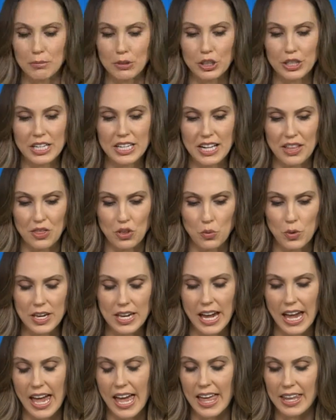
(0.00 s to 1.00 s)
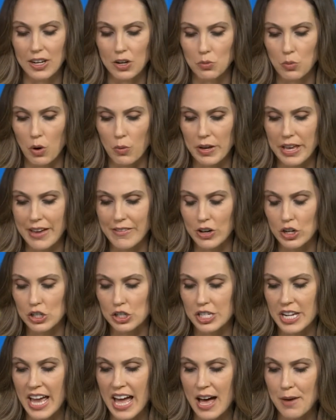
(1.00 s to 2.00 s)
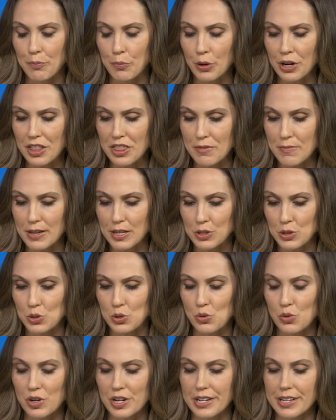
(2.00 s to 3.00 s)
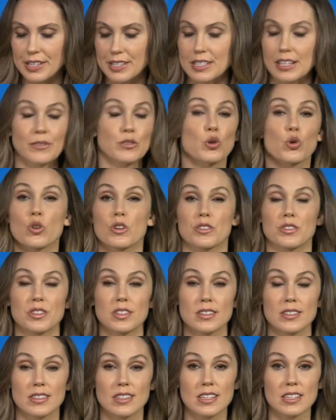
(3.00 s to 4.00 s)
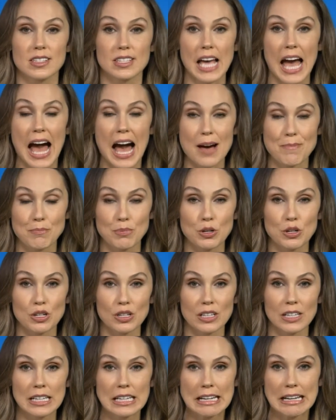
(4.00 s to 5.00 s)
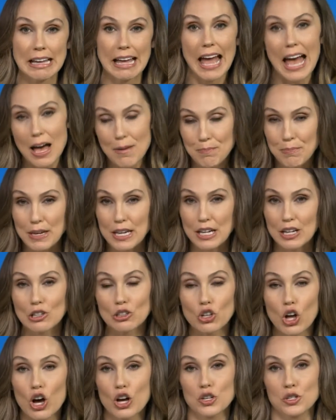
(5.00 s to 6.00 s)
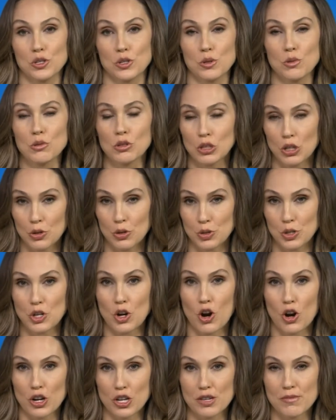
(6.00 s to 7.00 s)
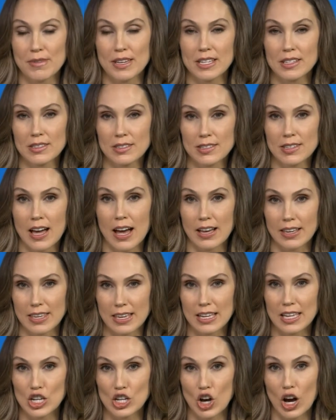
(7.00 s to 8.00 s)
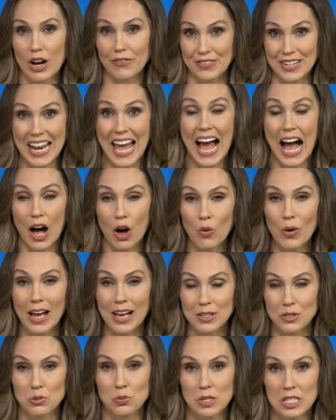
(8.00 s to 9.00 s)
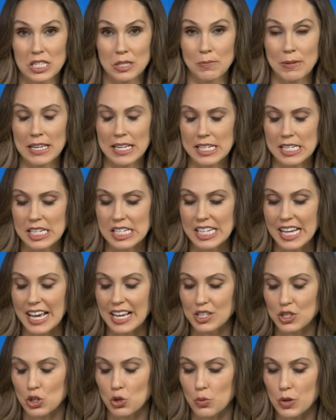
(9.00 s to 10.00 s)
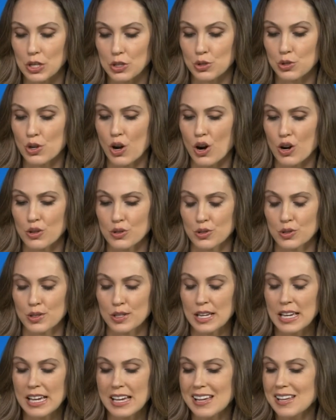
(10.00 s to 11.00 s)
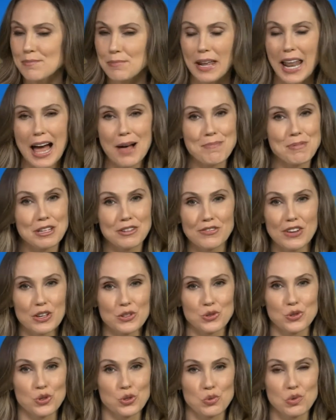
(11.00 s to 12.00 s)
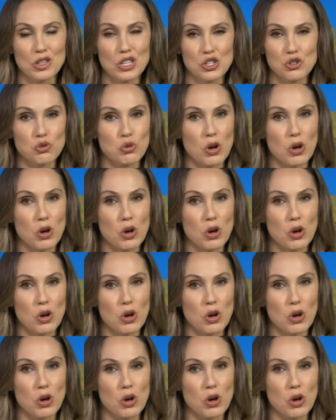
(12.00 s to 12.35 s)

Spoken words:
I'm looking at the week ahead and what we have on tap. One of the big stories, of course, is this Apple epic lawsuit, closing arguments kicking off now as we speak today as the week starts. But Apple investors really